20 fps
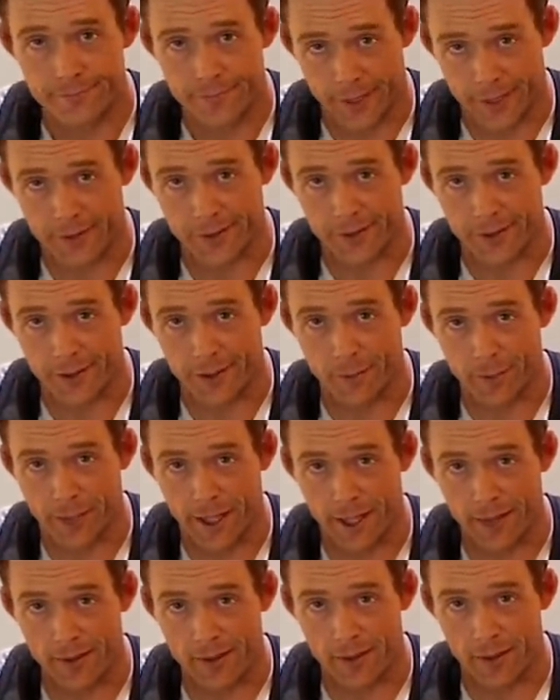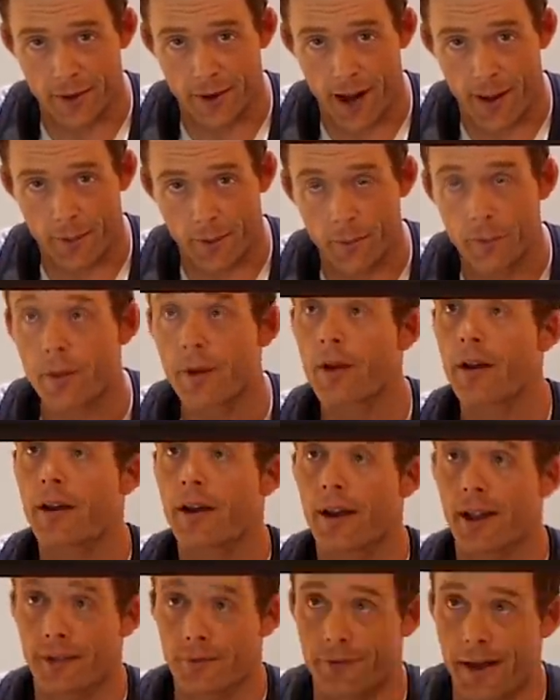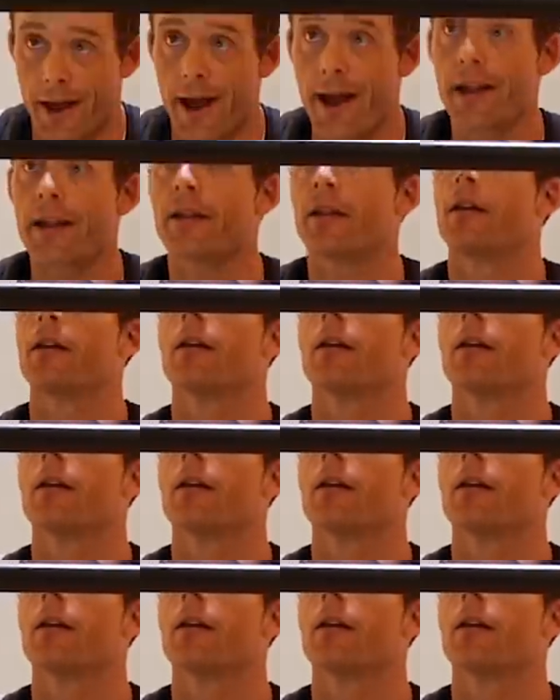this is a good place to grab them. If not,